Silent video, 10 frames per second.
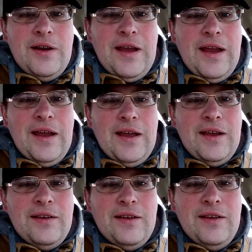
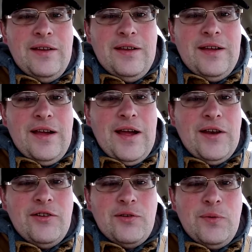And I
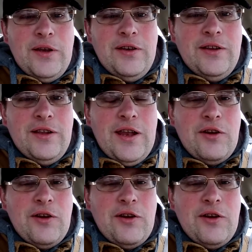just wanted to let